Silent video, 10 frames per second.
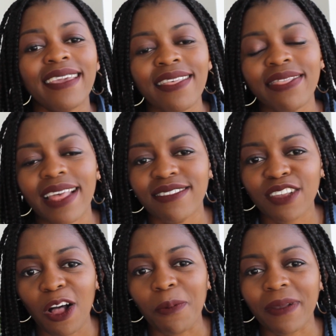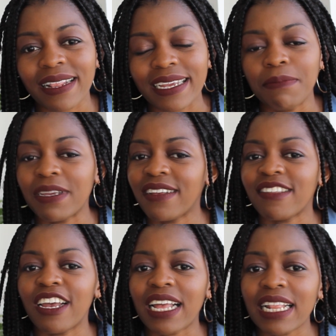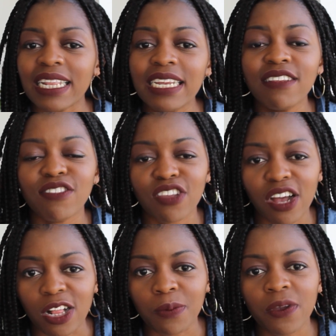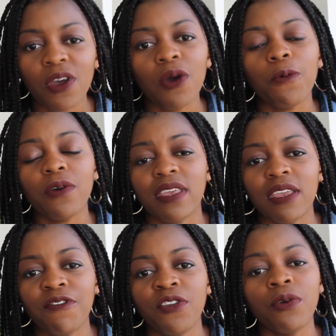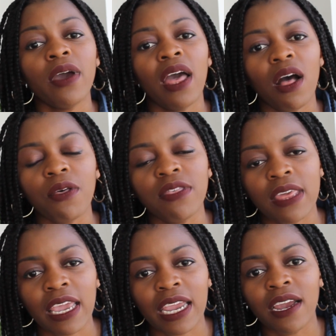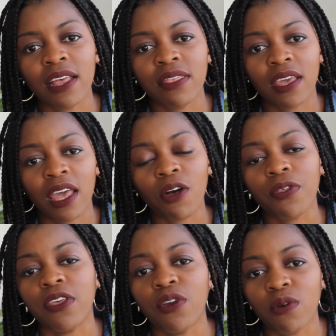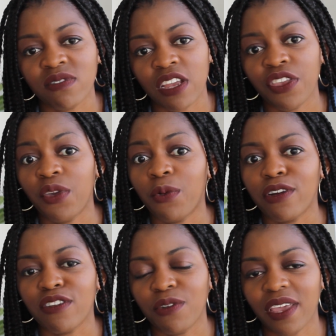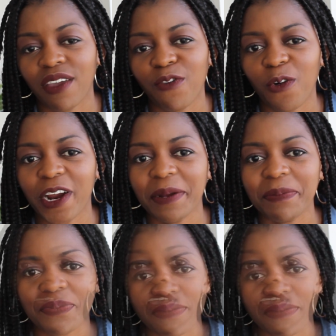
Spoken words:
get that scalp clean, because a clean scalp will give you healthy hair and the healthy goals that you were looking for.